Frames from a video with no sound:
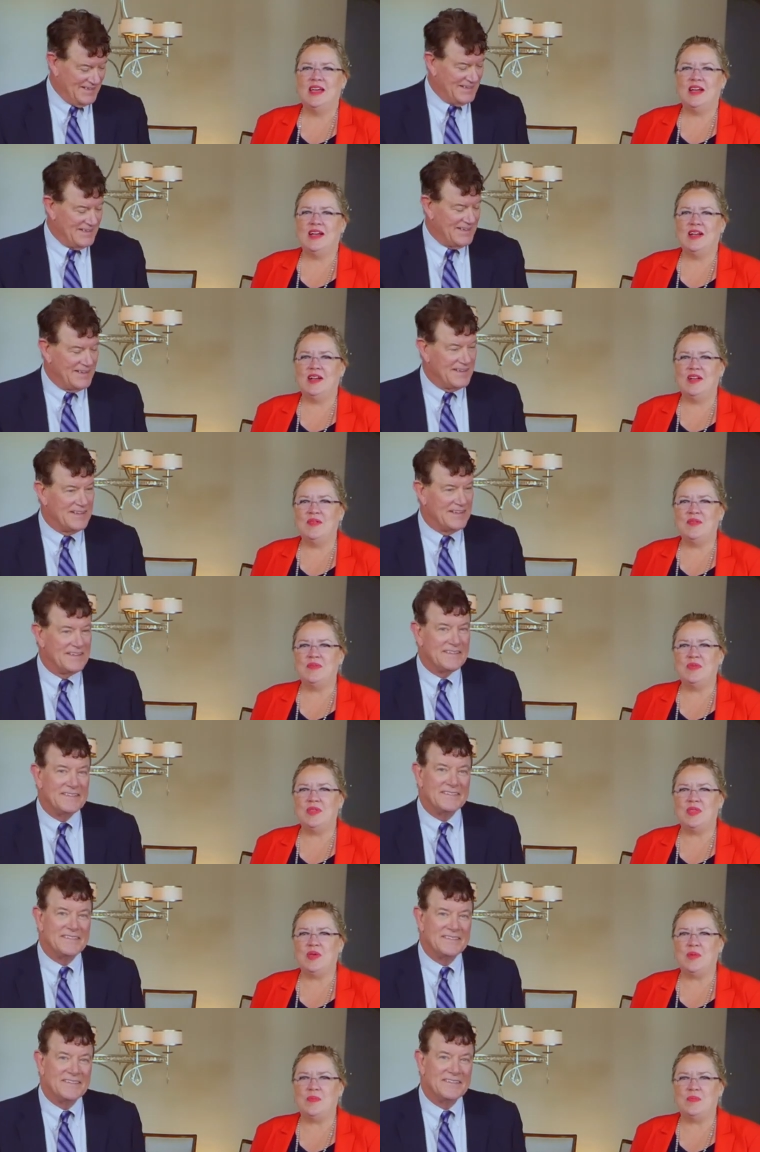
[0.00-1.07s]
Speaker 1: Uh,
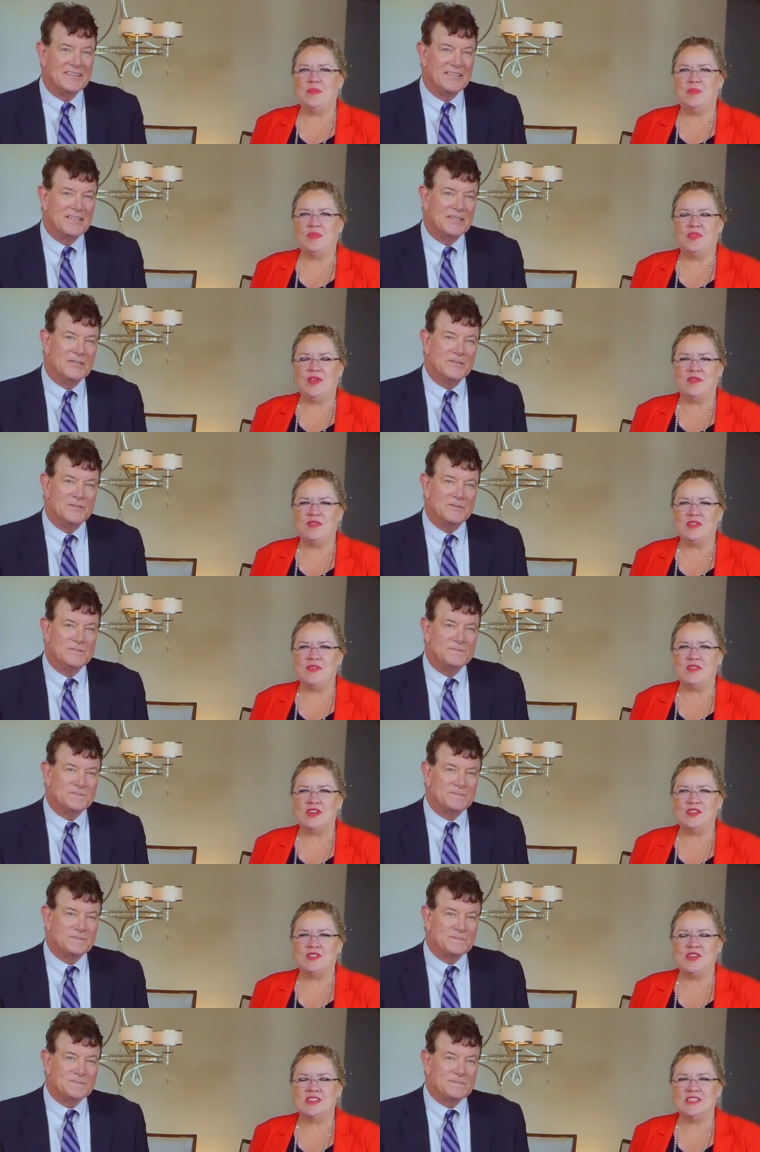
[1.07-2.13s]
with uh, several of
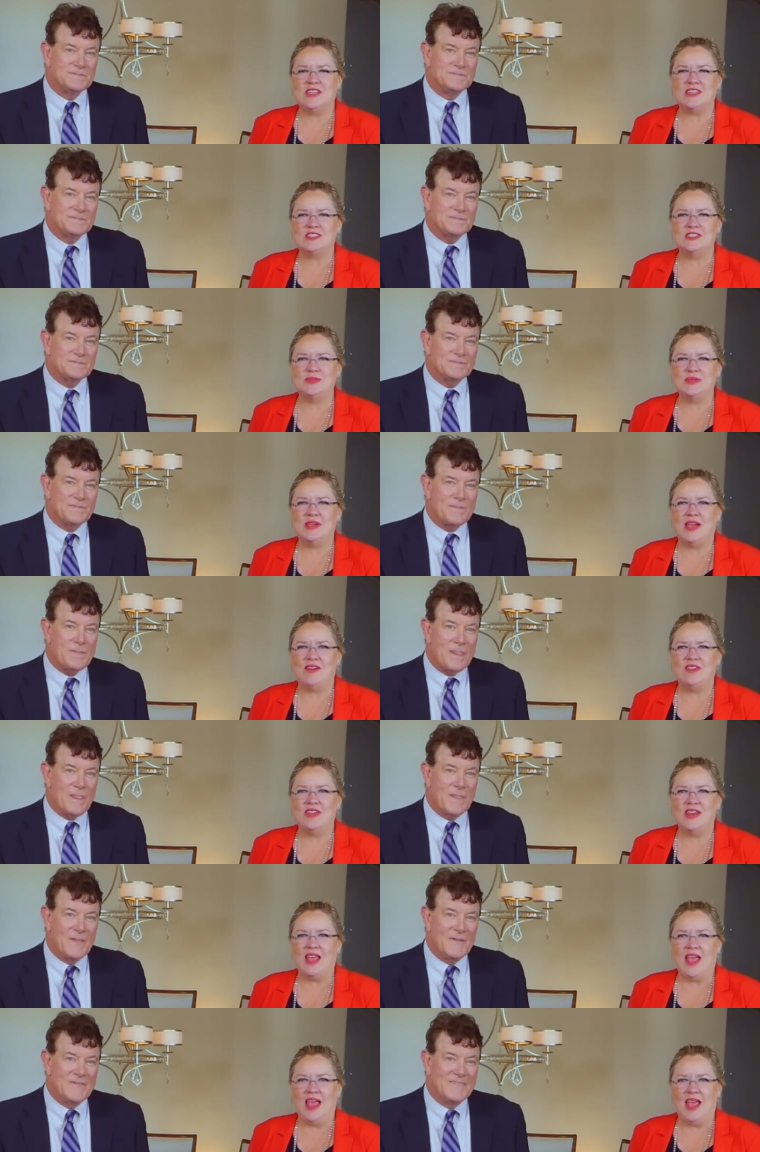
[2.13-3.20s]
our transactions we have
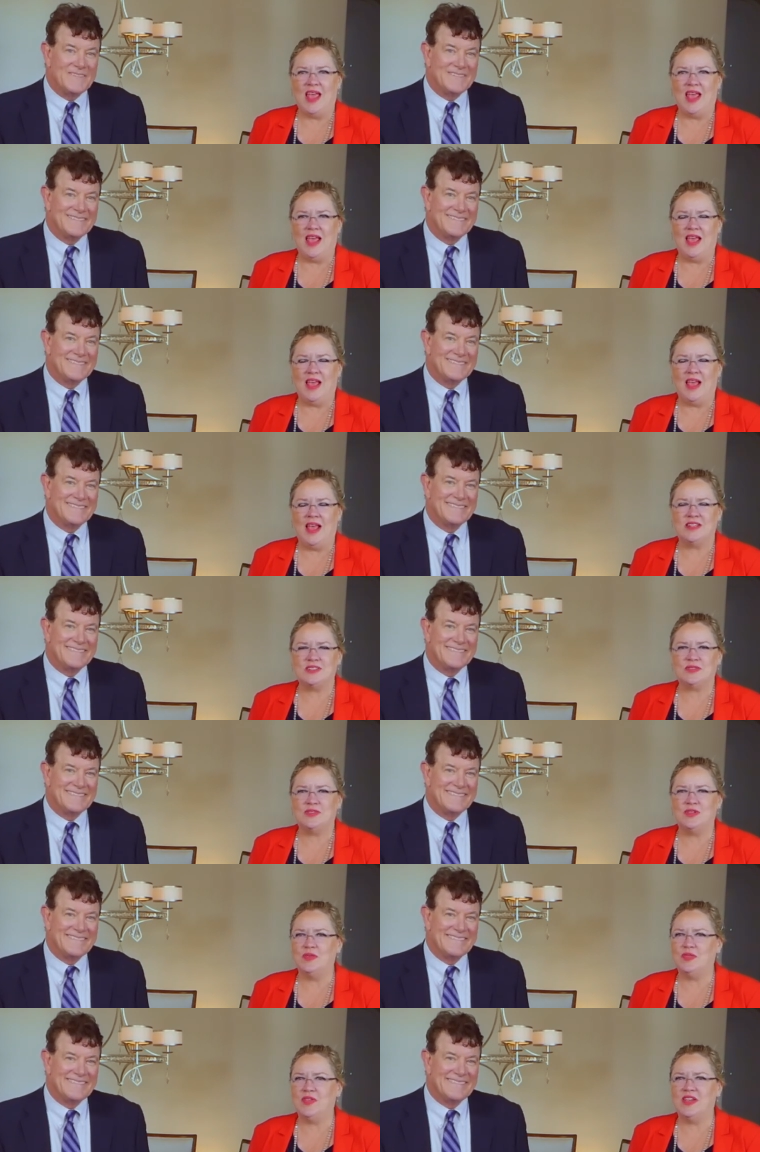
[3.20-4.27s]
in
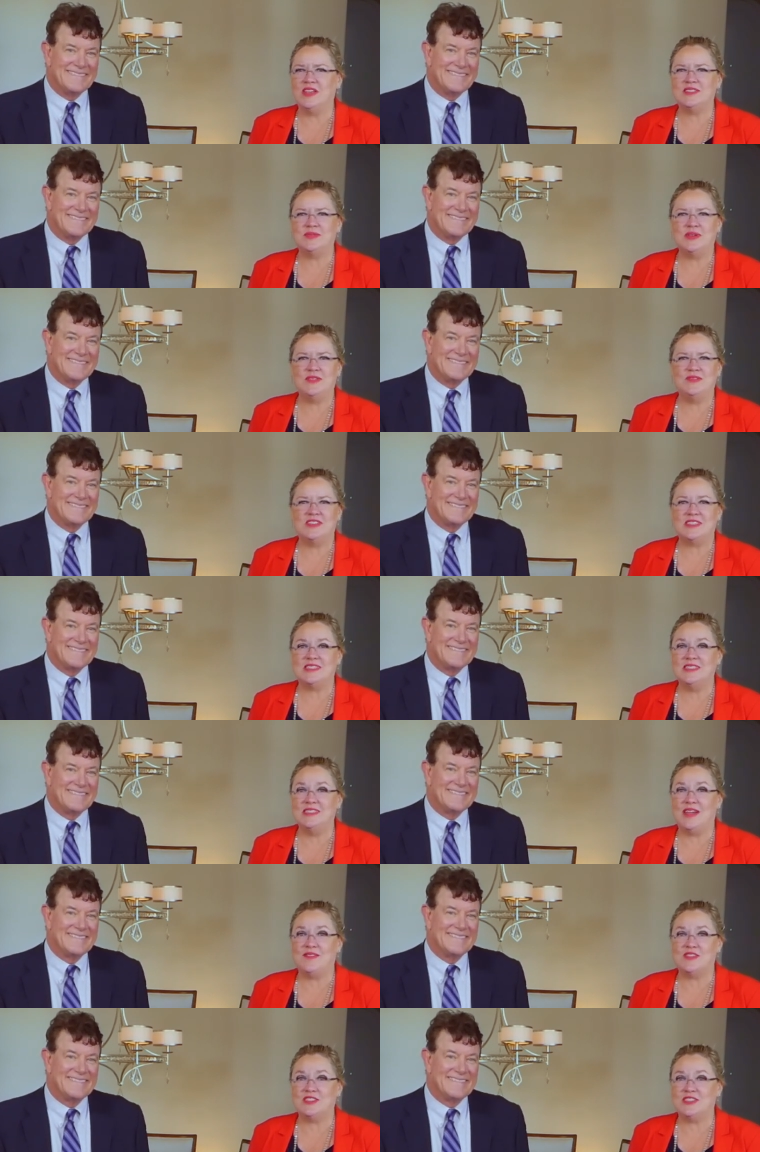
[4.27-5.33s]
escrow, things that we've just
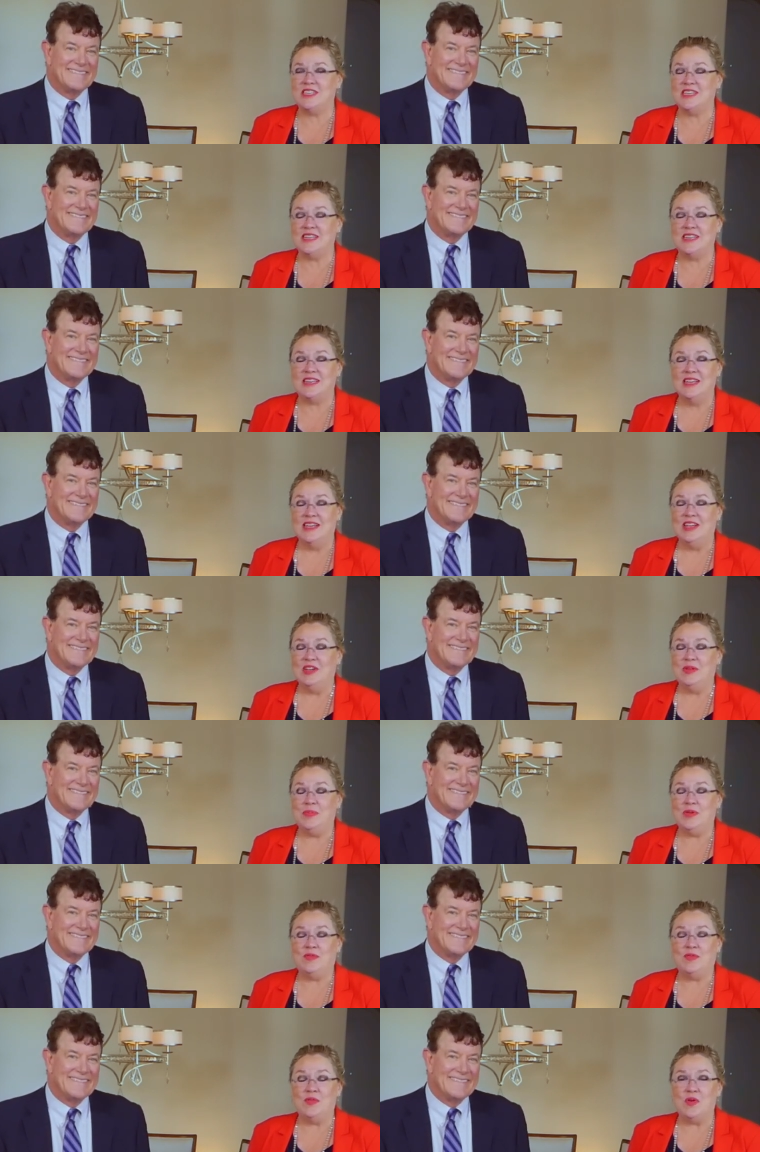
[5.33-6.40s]
never seen
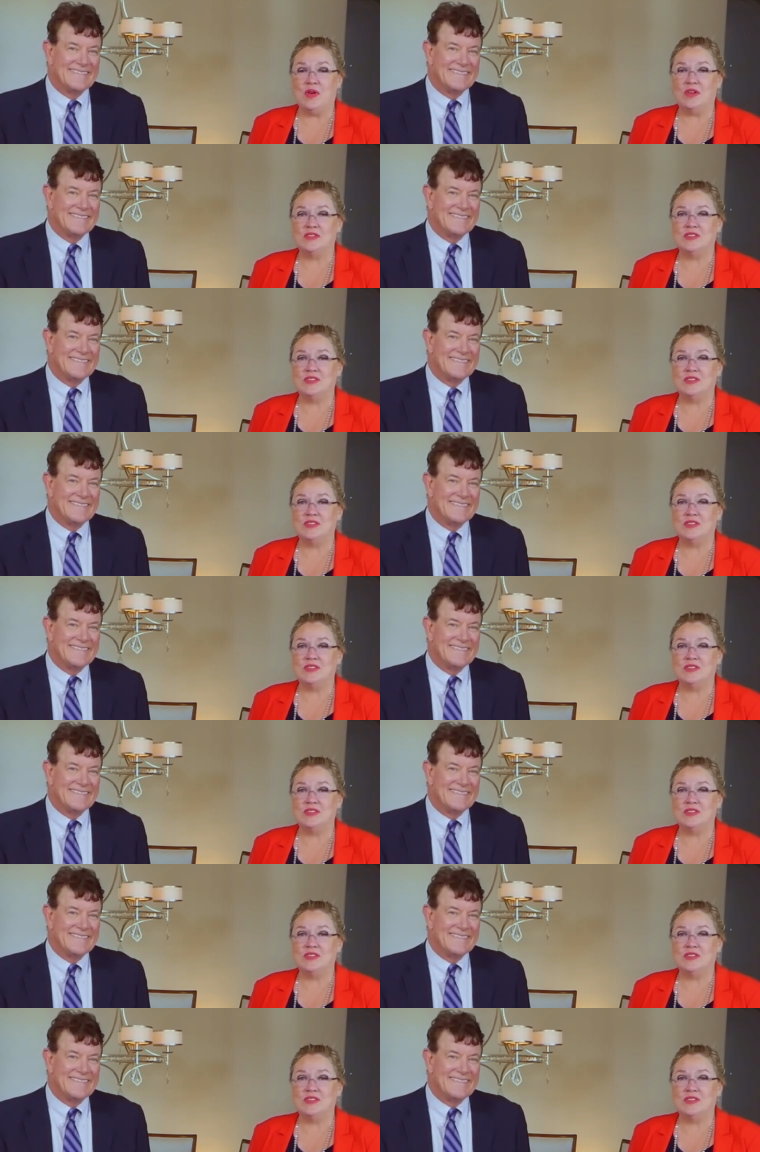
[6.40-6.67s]
before.